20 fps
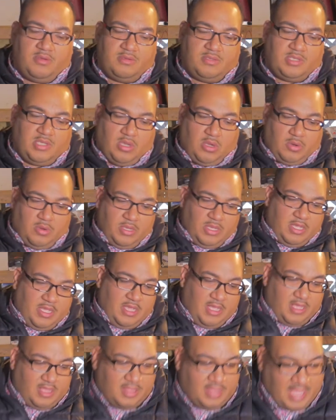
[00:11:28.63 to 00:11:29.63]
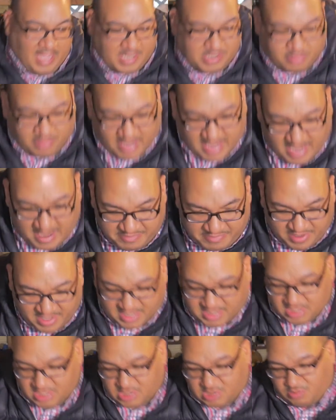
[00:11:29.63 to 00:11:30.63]
So that's why I
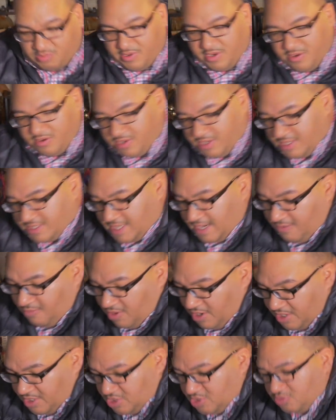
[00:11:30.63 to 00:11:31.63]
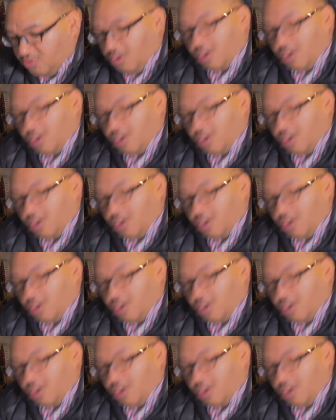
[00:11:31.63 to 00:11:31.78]
picked this reel, because I want to do